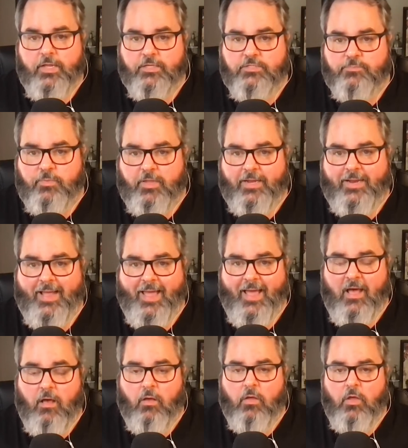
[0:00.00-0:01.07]
explain
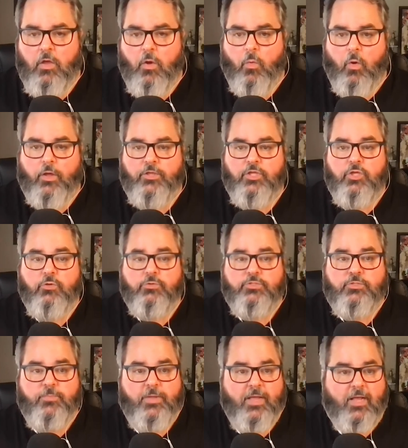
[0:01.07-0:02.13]
how what used
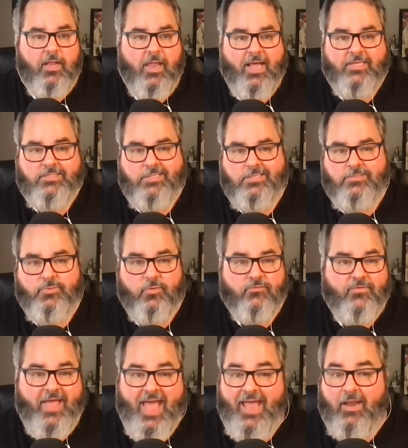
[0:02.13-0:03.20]
to be a classic sort
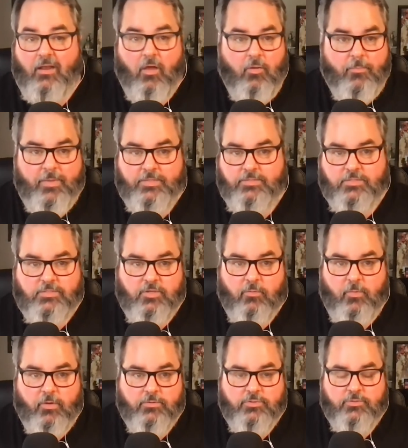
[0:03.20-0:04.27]
of catalog business,
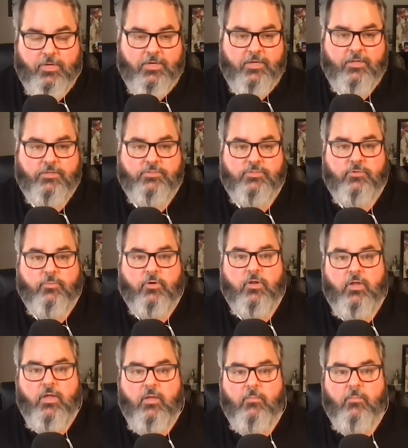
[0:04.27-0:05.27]
almost direct-to-consumer,